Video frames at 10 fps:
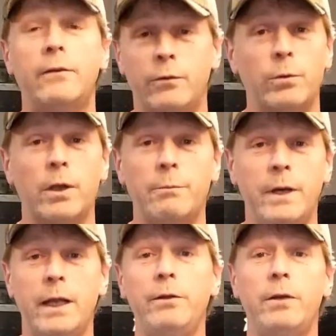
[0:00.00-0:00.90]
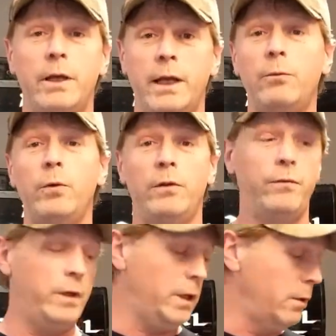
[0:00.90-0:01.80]
So we're coming at you today with a
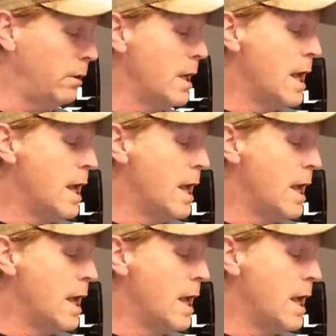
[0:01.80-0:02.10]
video.